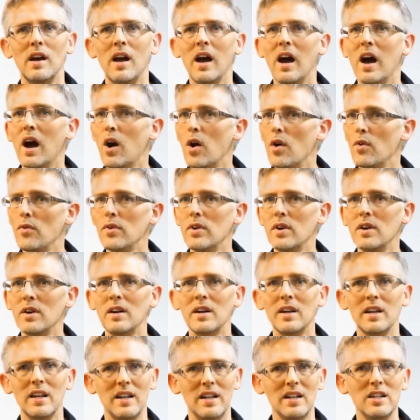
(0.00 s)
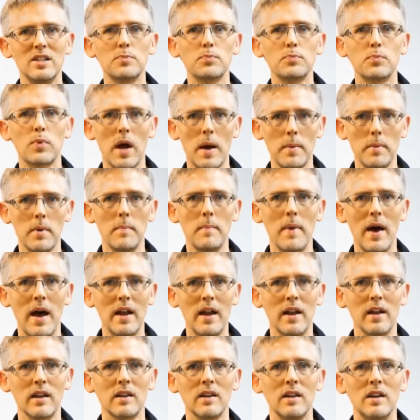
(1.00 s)
However, it is
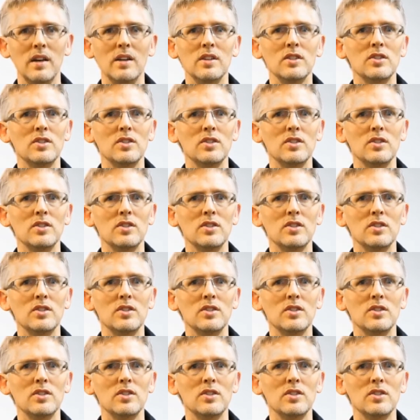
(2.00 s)
problematic